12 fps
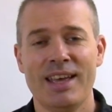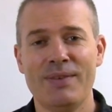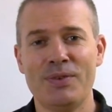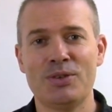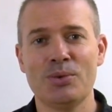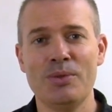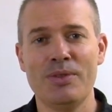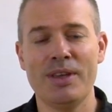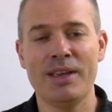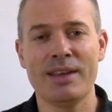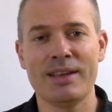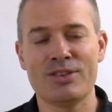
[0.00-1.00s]
if you don't
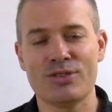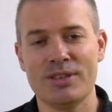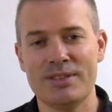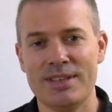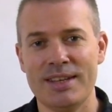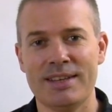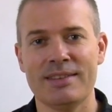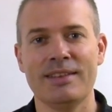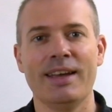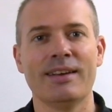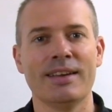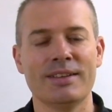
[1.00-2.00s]
then actually take the
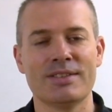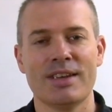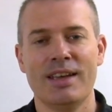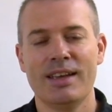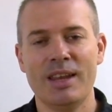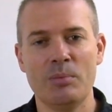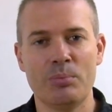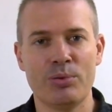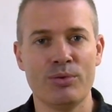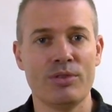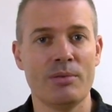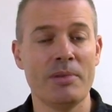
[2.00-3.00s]
learnings and then
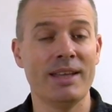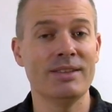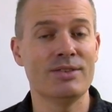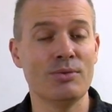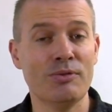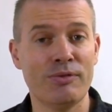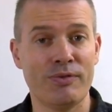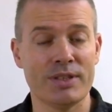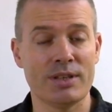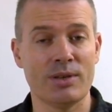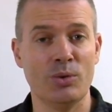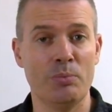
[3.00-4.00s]
put them into
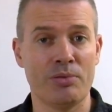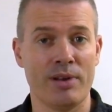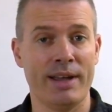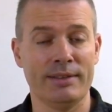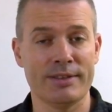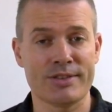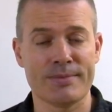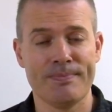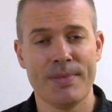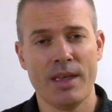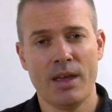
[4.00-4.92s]
physical practice.